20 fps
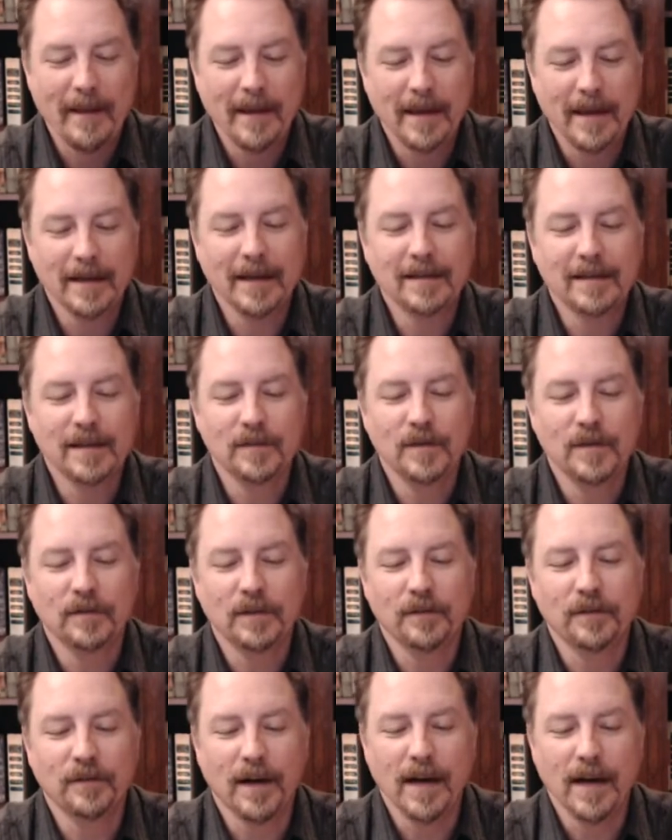In
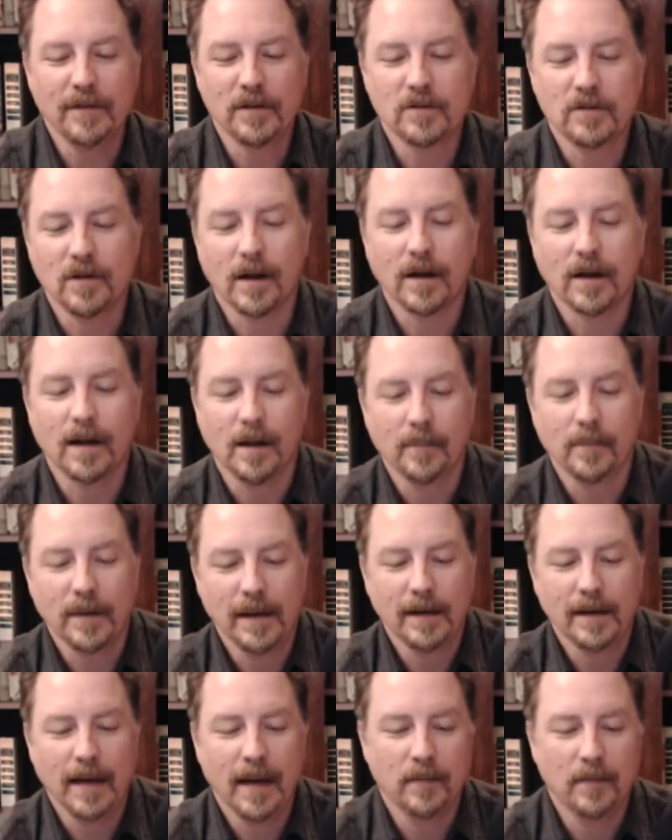1955, a drug
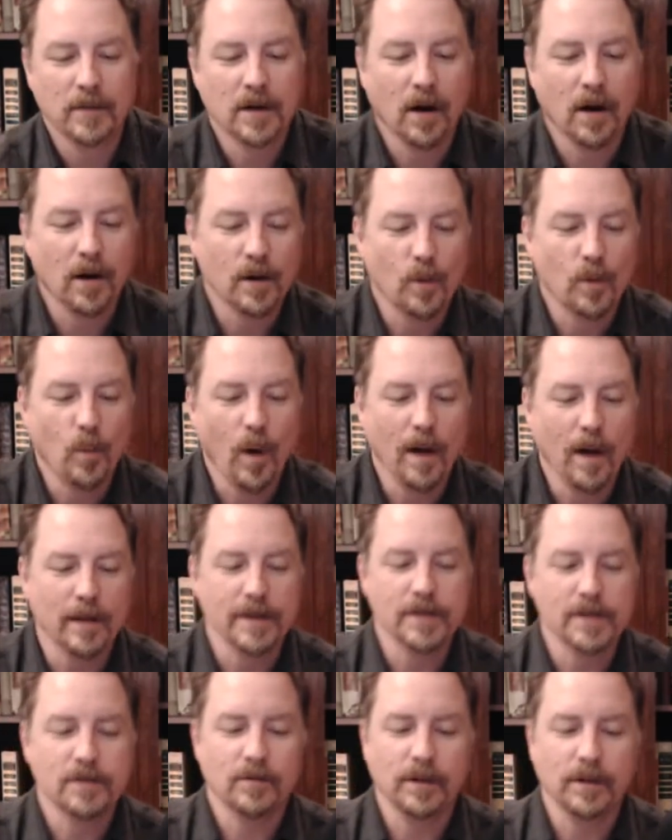company named Carter
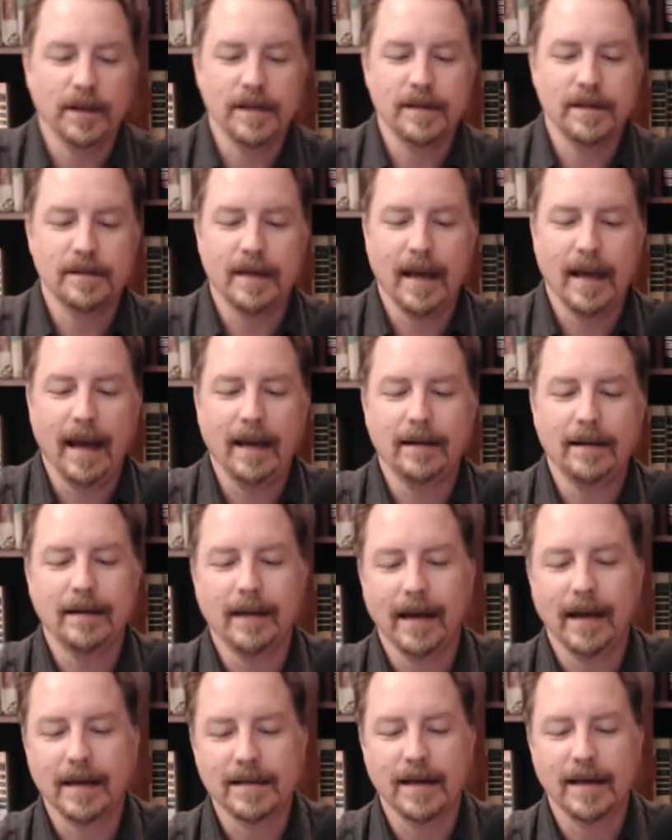Wallace released the anti
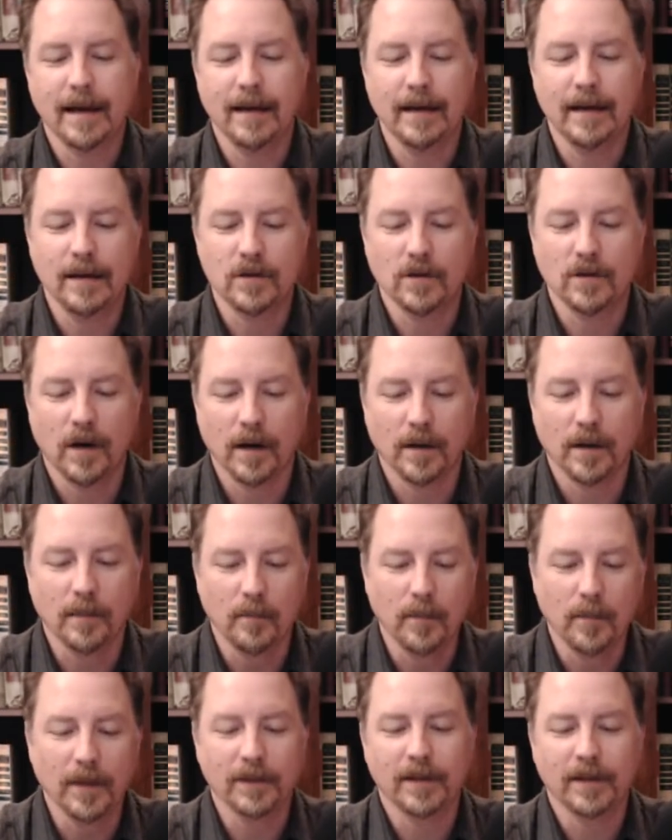anxiety drug
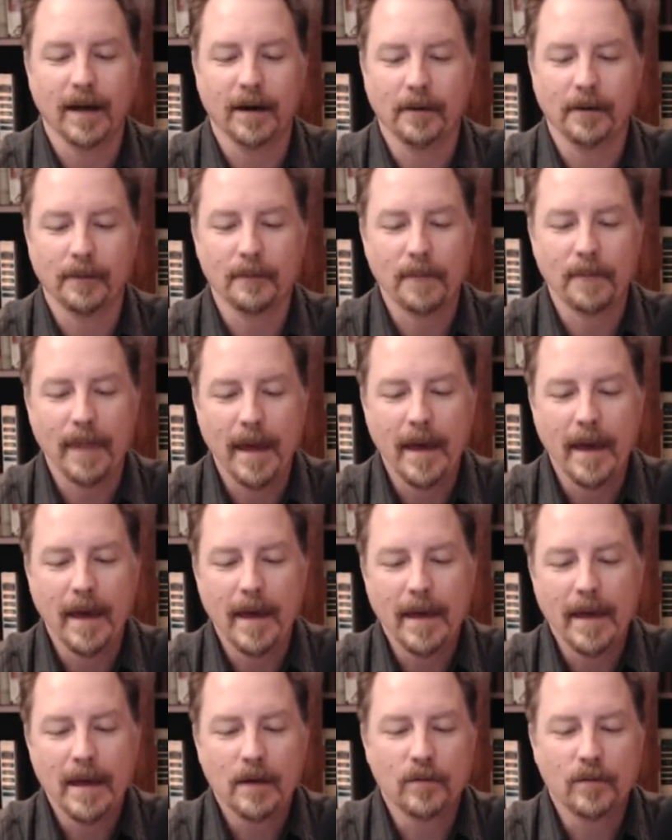Miltown,
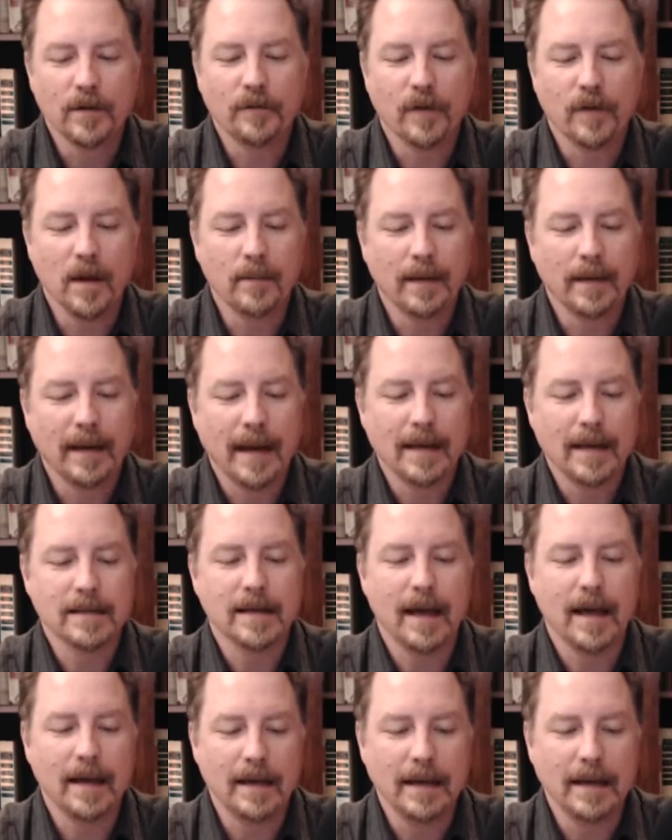reframing
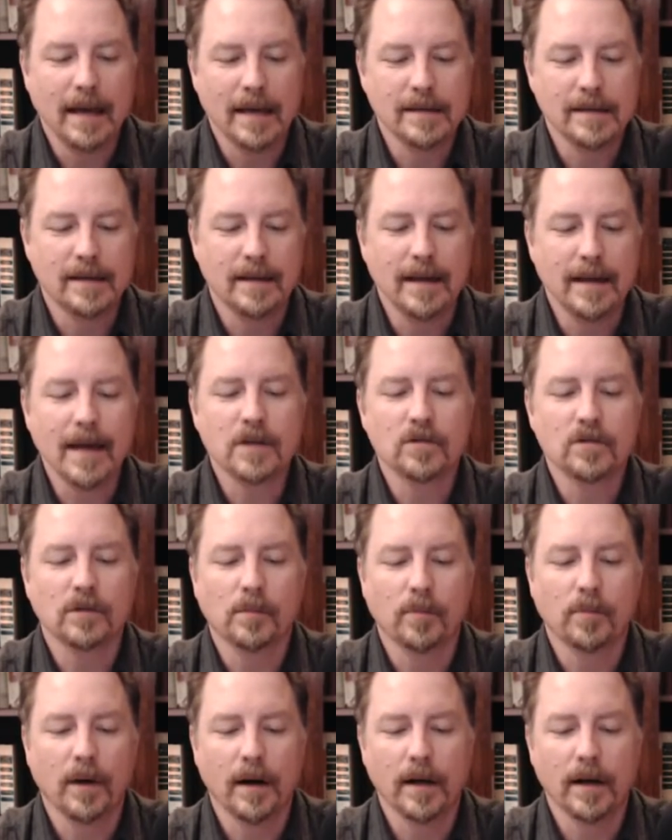anxiety as the natural
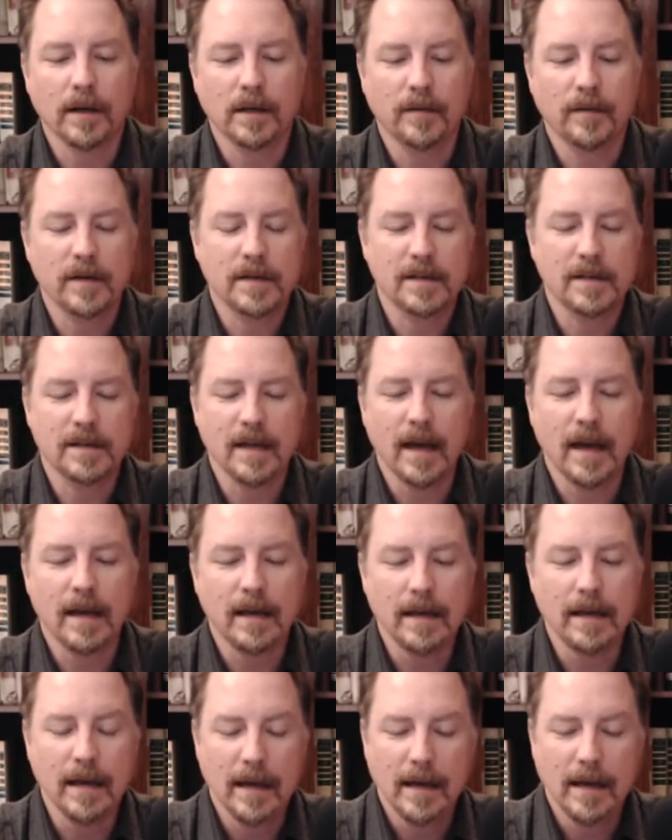product of a
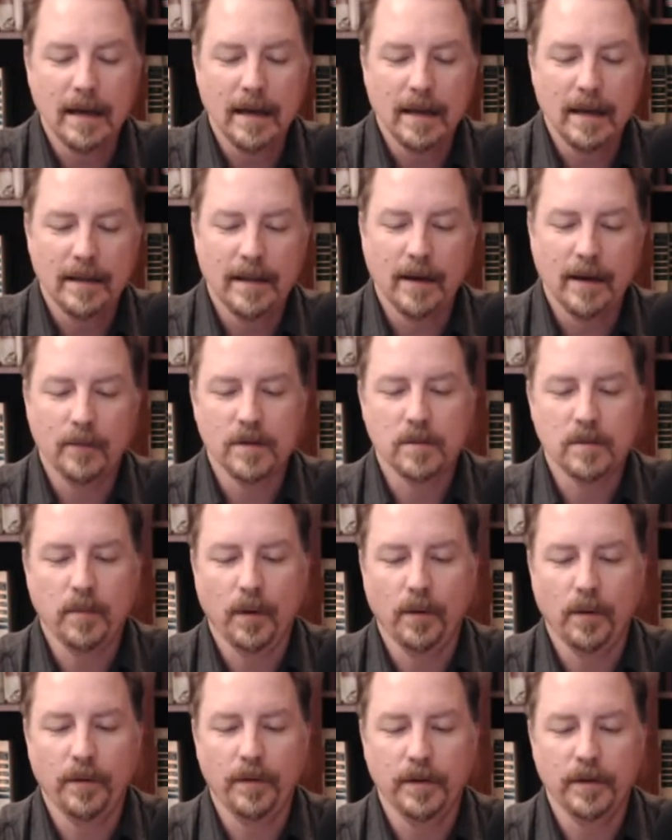society that was
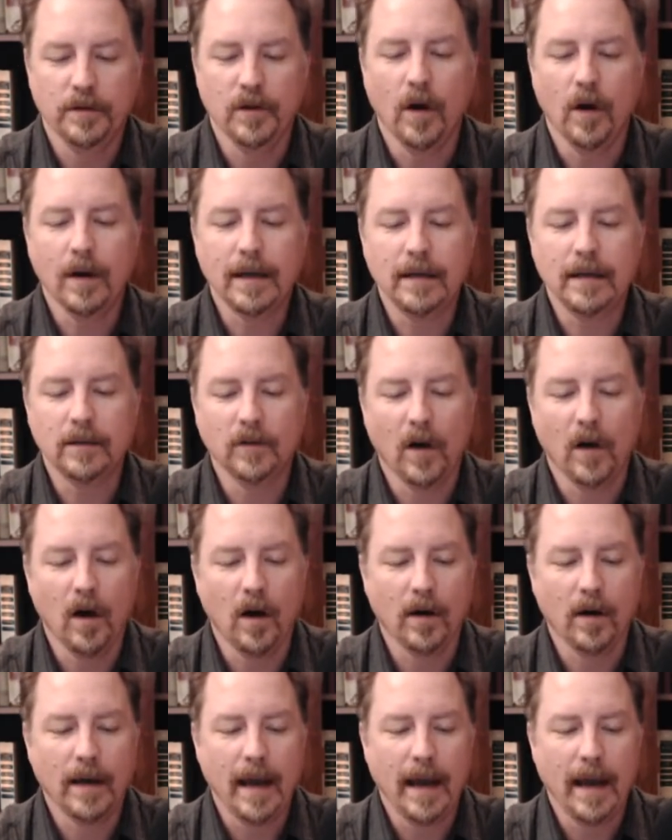both dog eat
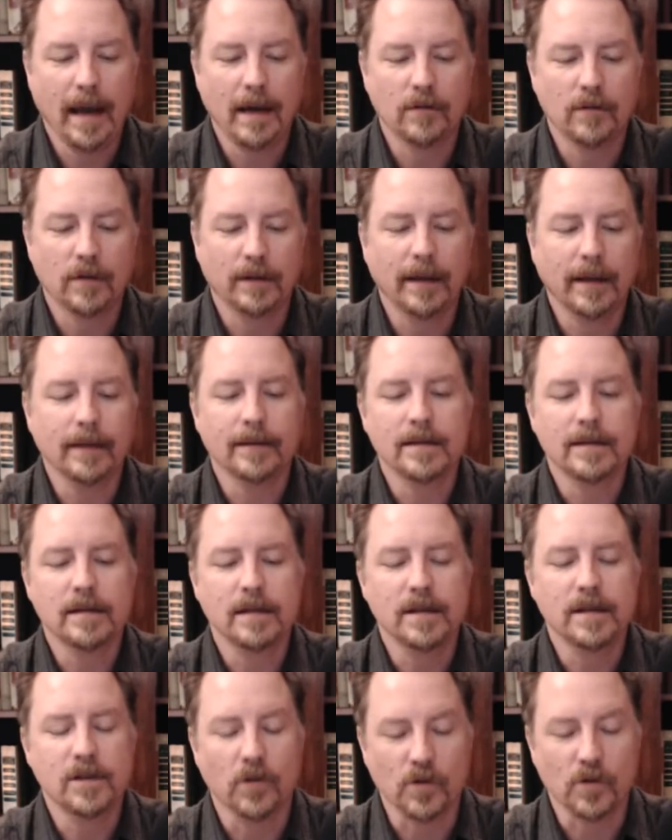dog and
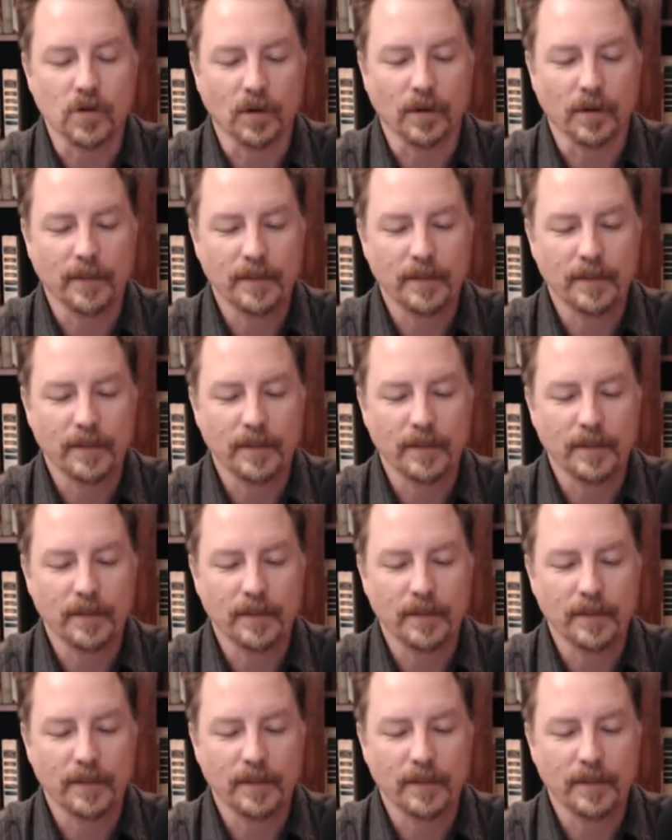relentlessly social.